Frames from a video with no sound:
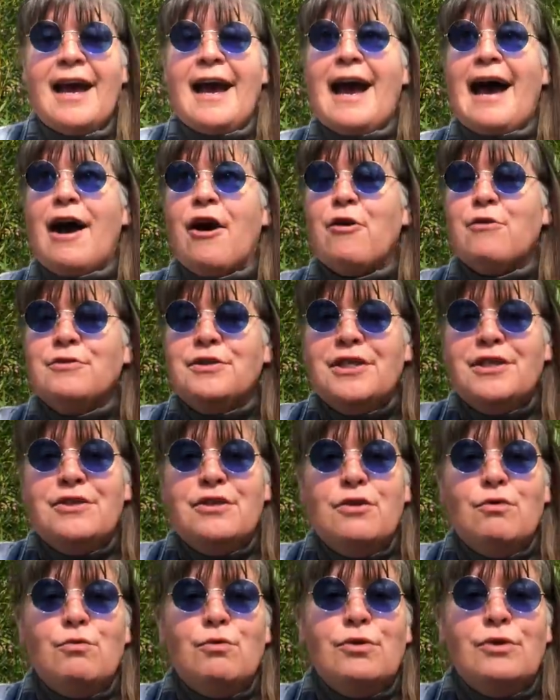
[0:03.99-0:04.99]
out in
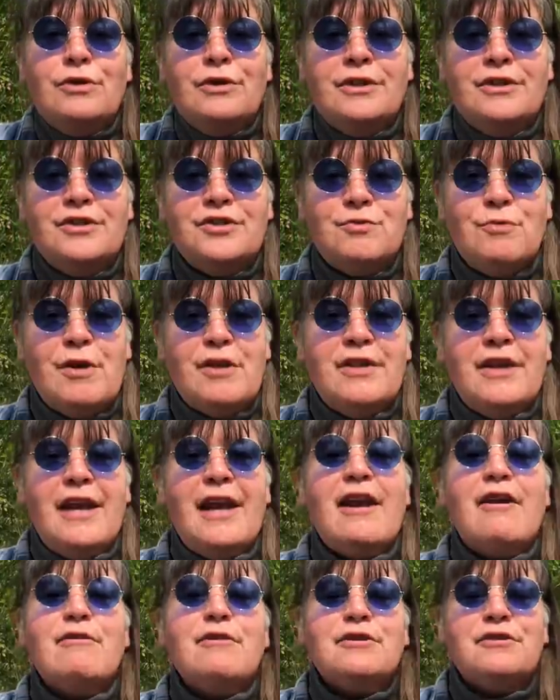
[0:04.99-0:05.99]
the woods where the
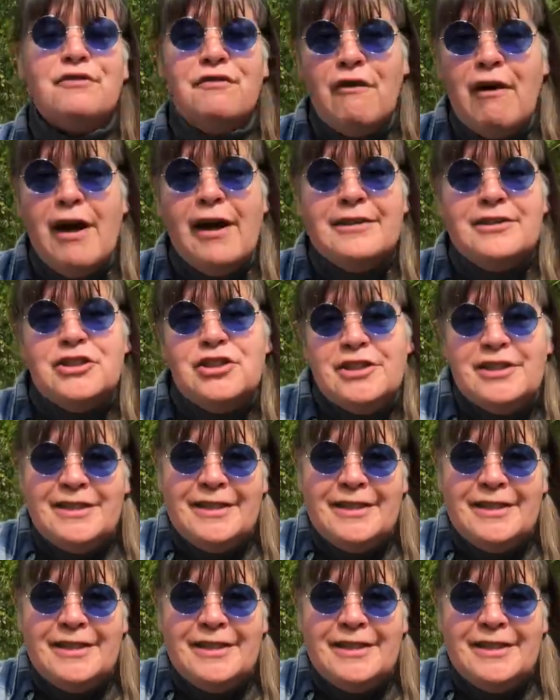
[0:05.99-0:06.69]
air is fresh.